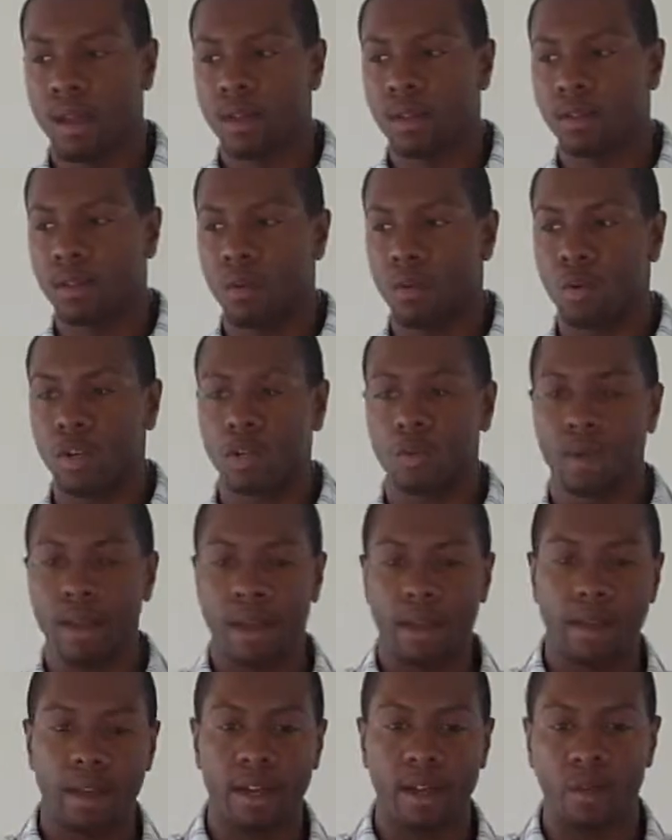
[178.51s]
So once we
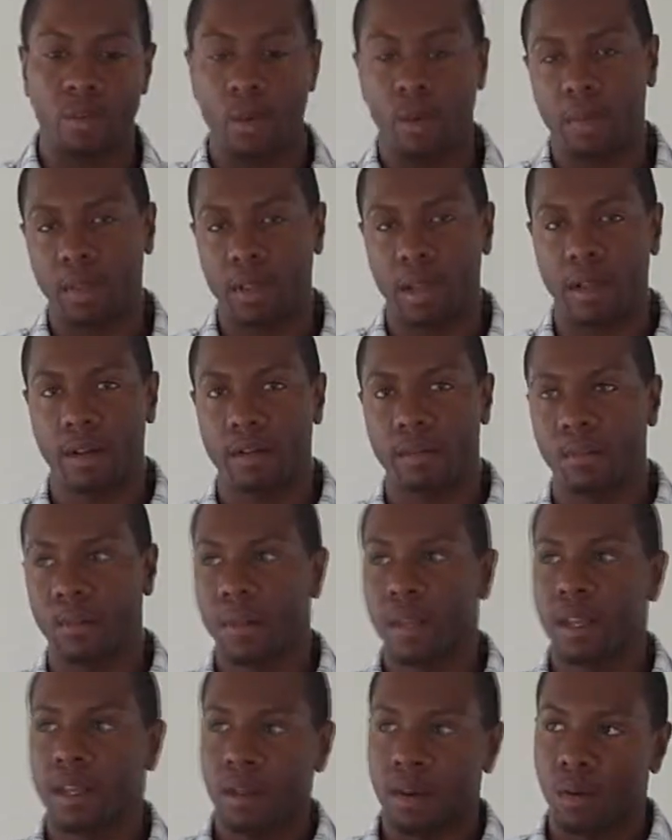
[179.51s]
have that commitment letter,
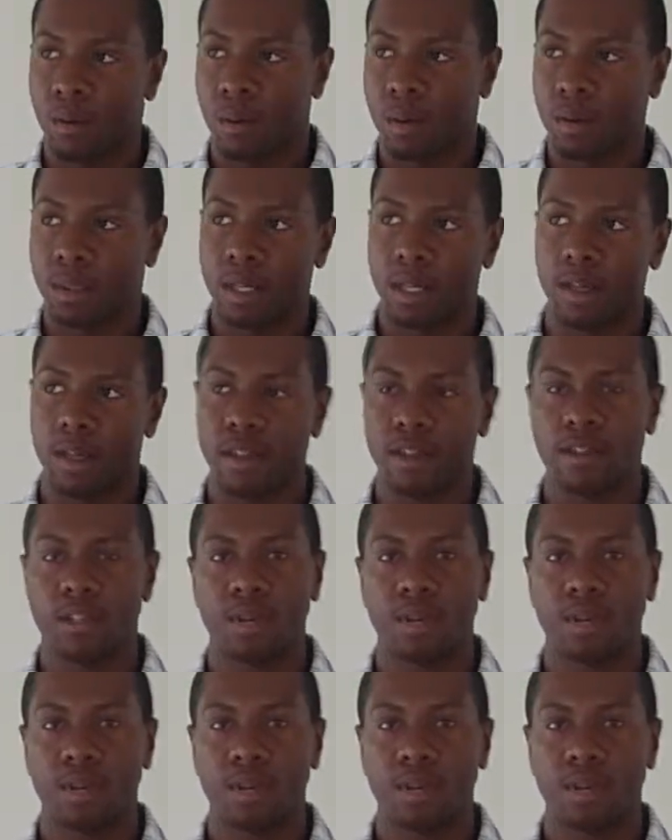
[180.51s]
we'll say the other